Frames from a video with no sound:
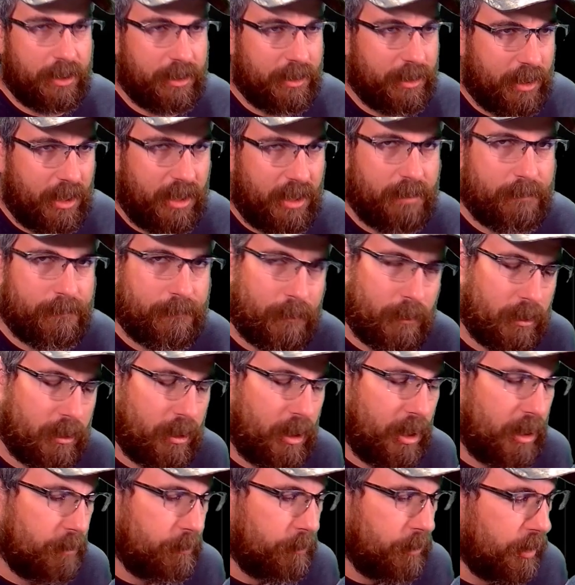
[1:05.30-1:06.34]
playing the game for a
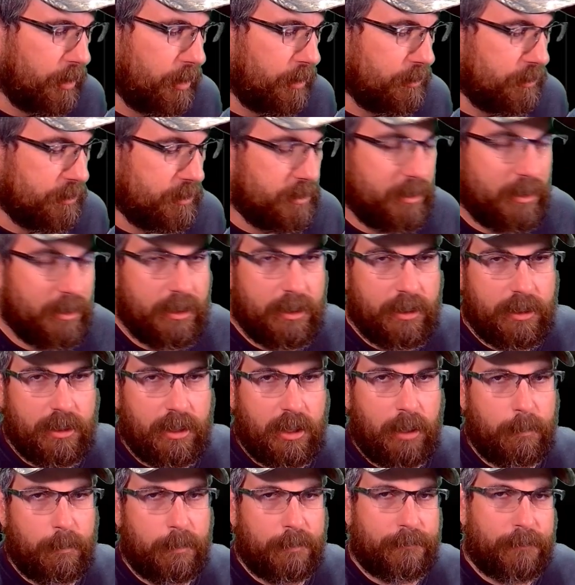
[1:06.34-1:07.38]
lot of players.
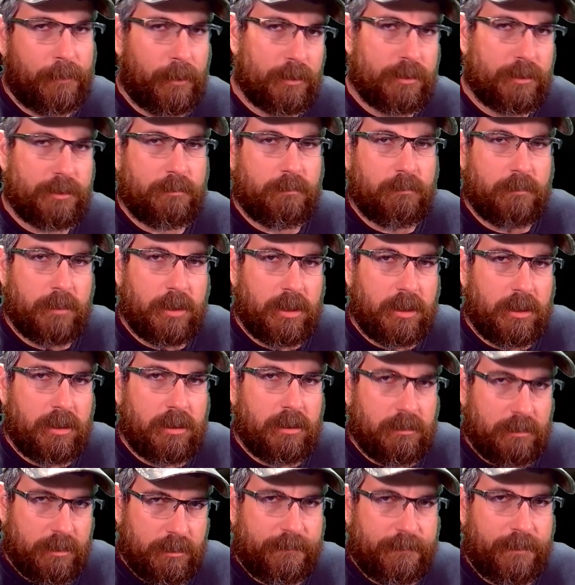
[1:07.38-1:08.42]
But first,
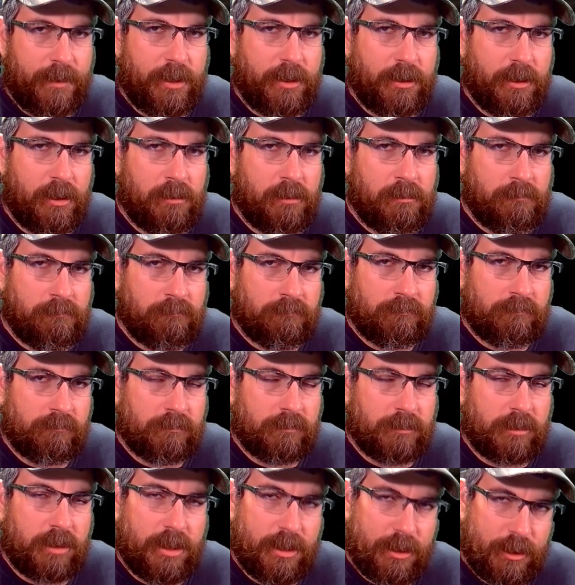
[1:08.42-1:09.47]
this video
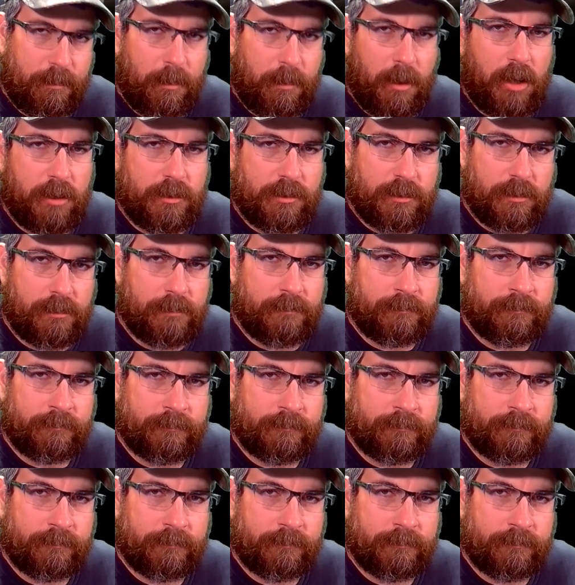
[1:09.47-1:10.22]
is sponsored.